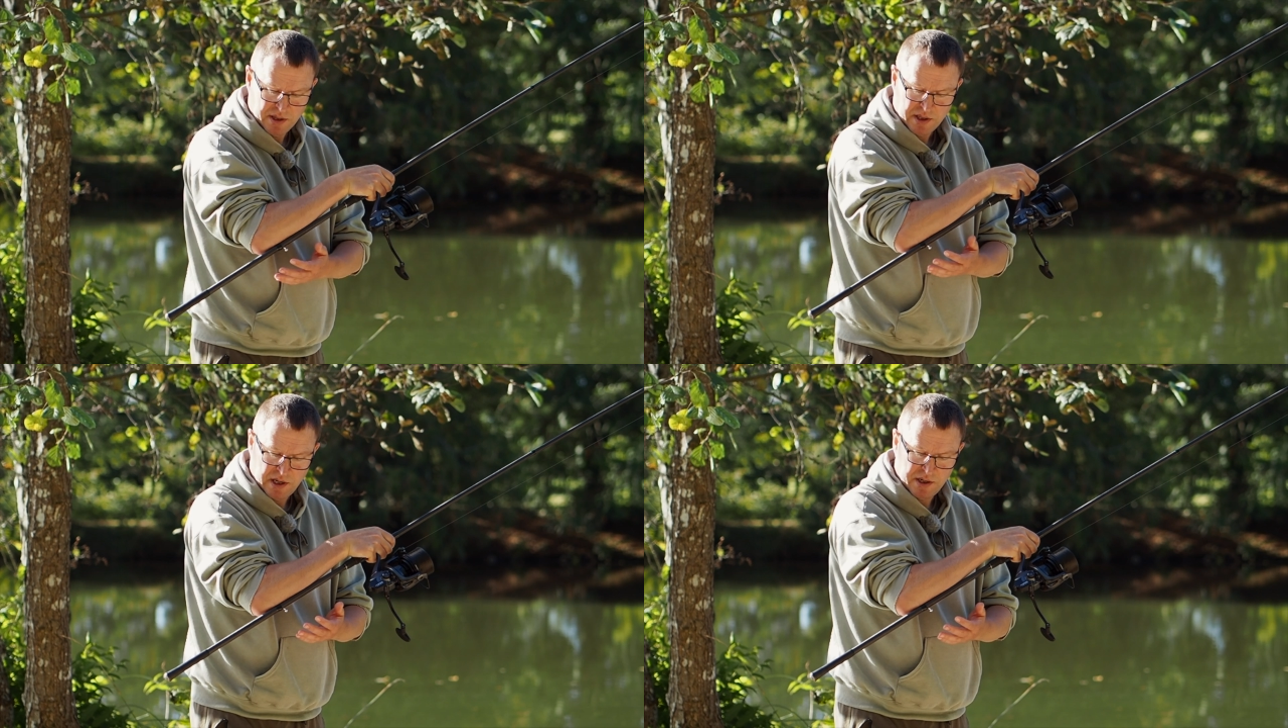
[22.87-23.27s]

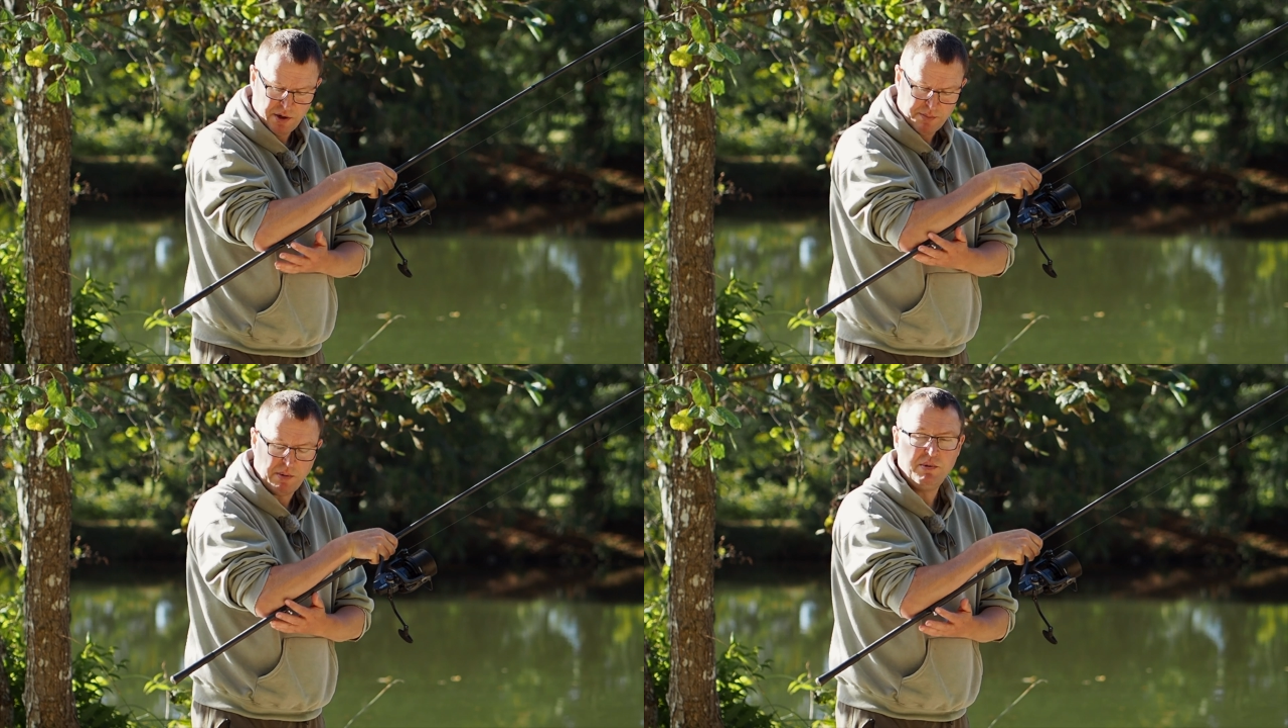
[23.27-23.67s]
then you're
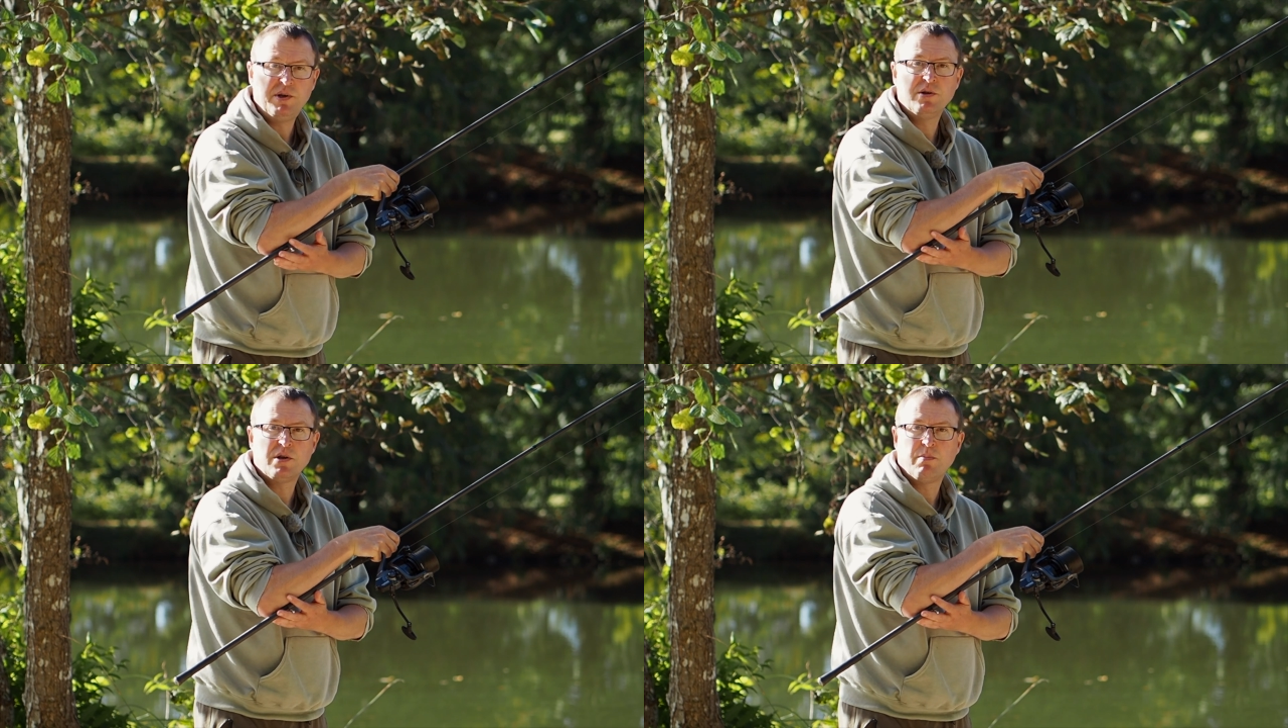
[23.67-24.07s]
probably
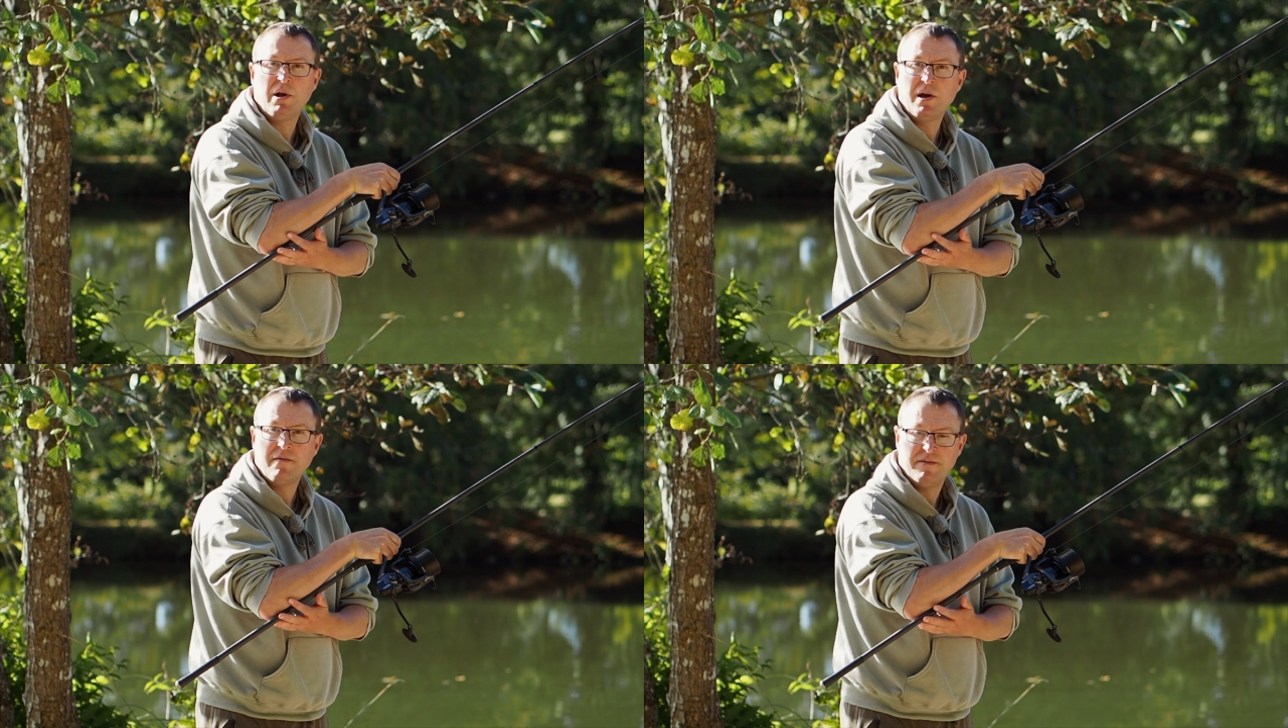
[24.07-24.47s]
used to
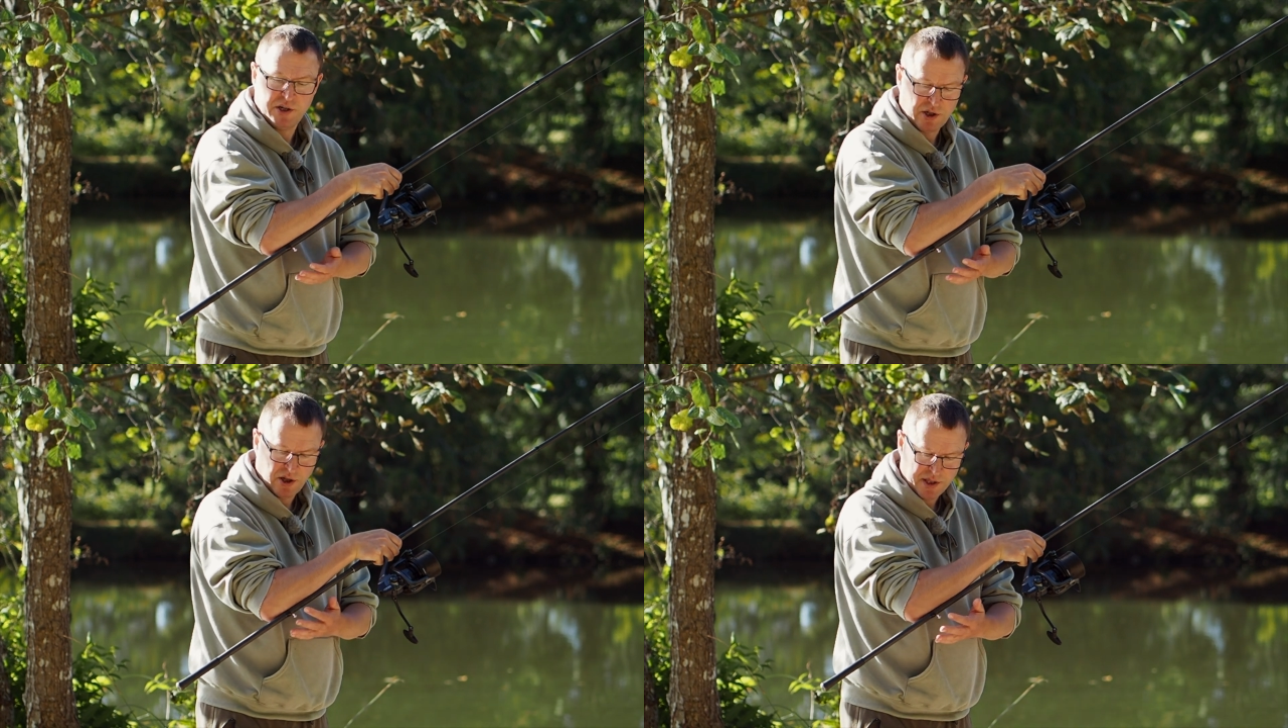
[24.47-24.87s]
playing a
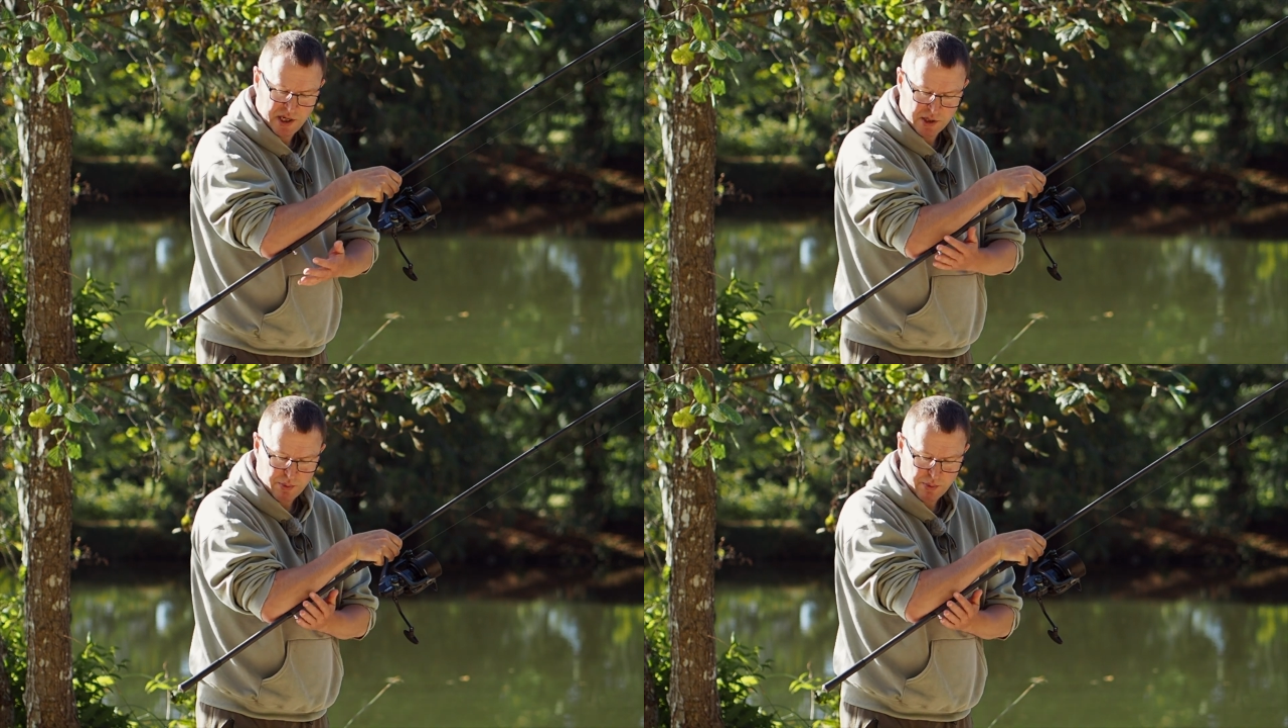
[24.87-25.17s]
fish like this,